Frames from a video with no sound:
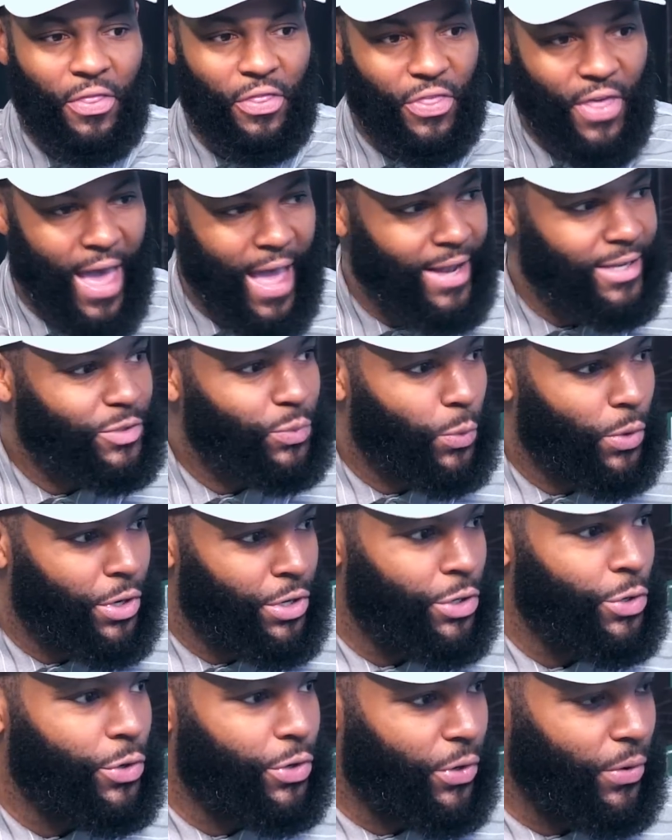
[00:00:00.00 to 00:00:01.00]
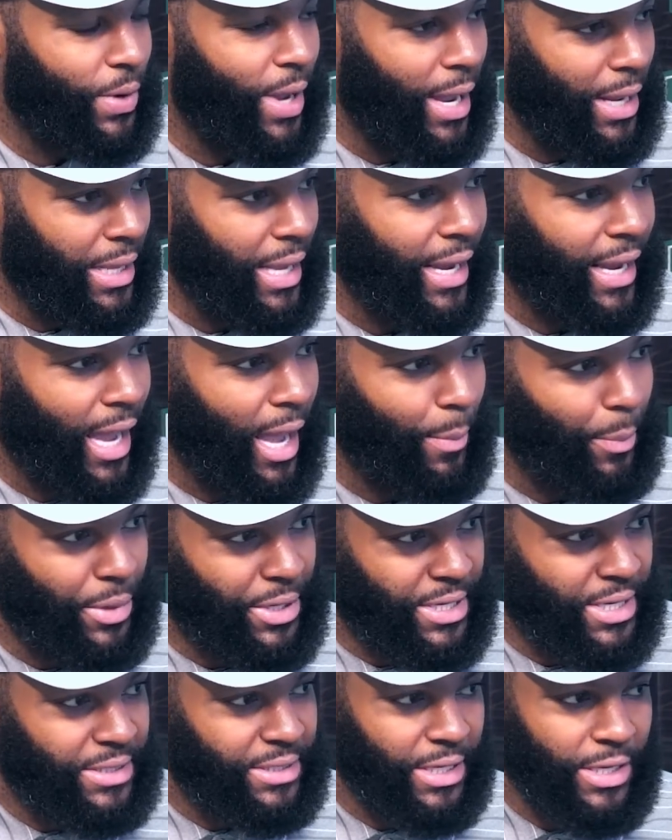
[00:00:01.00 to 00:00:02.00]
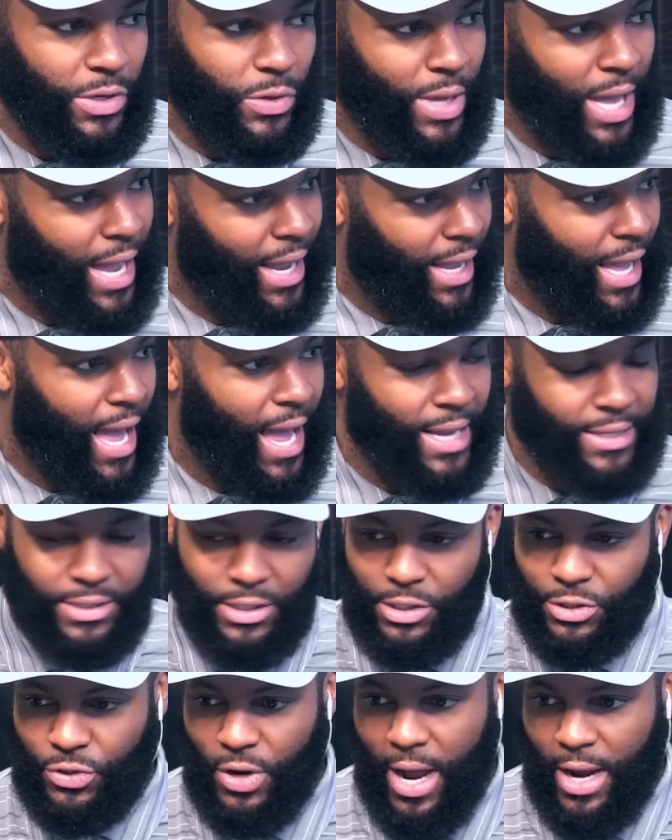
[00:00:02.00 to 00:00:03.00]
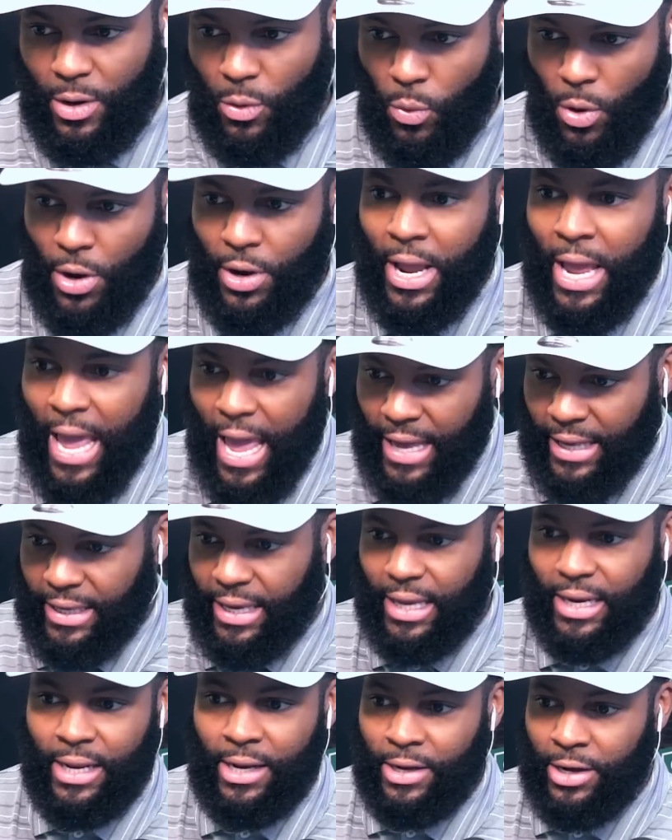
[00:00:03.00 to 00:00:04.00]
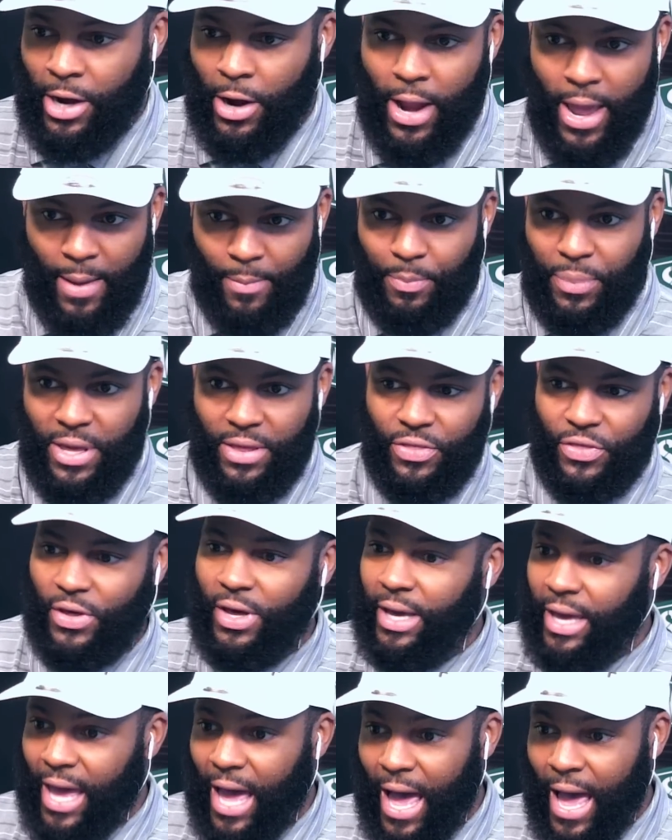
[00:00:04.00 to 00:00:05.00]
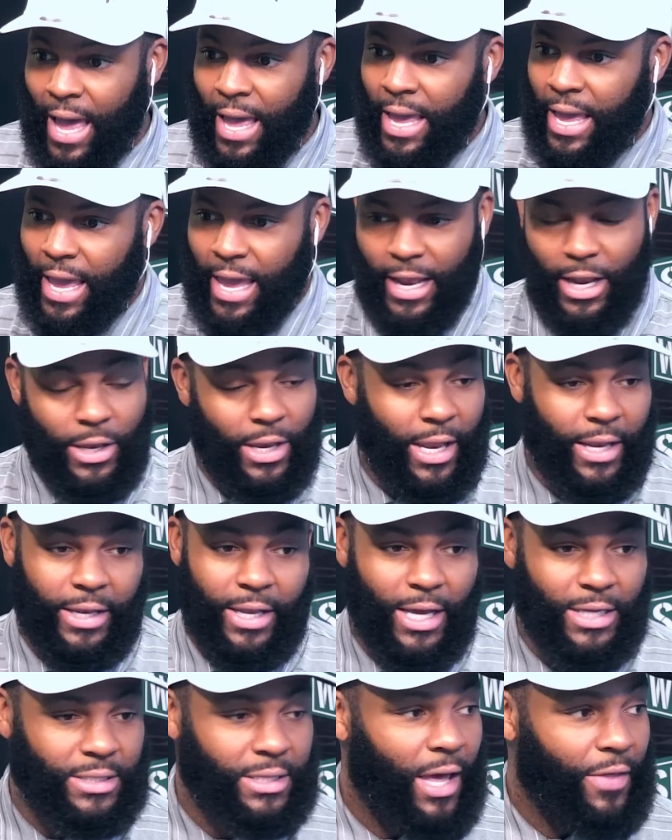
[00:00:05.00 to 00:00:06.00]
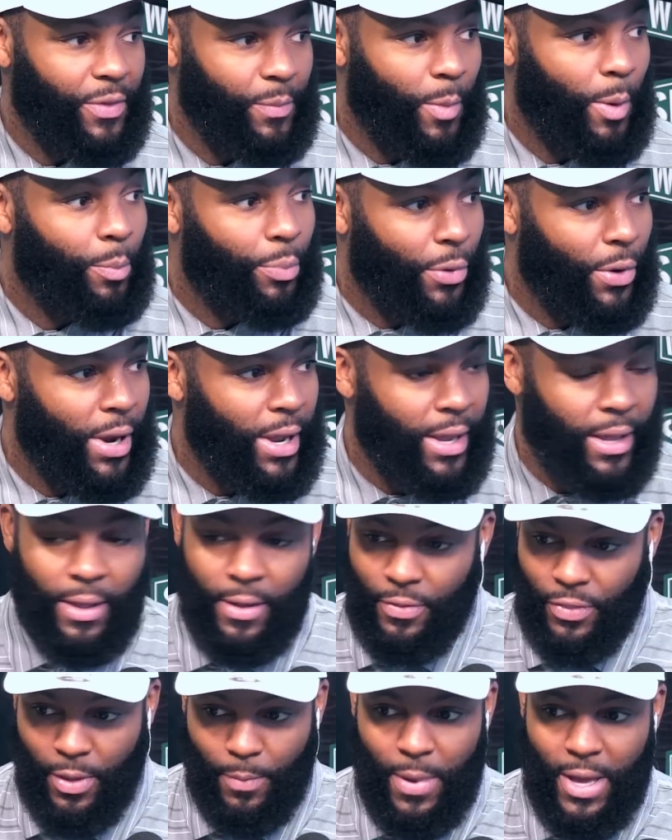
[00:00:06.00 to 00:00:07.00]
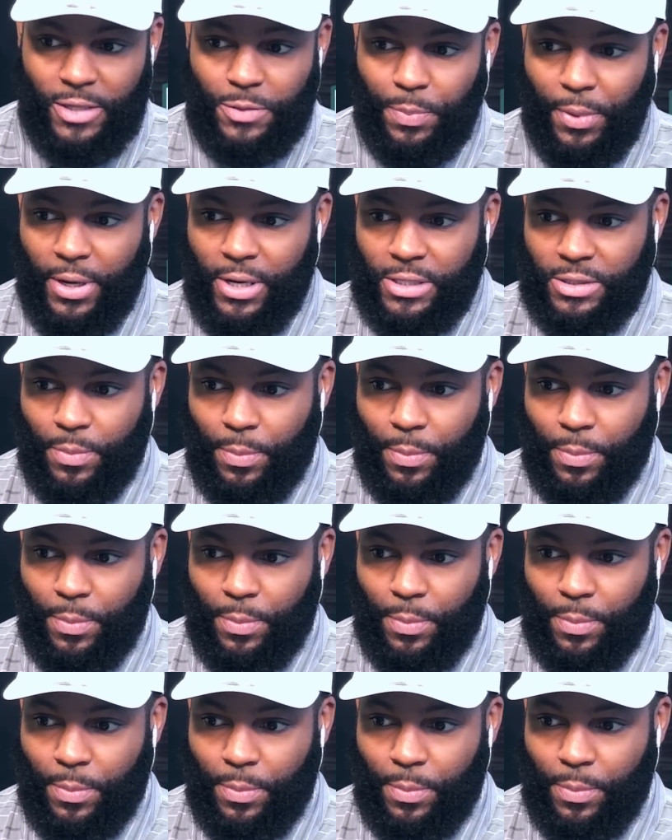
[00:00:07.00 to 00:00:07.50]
That's where you create that competition. You got guys that are trying to work and get in there and be the guy. It does nothing but breed the best players.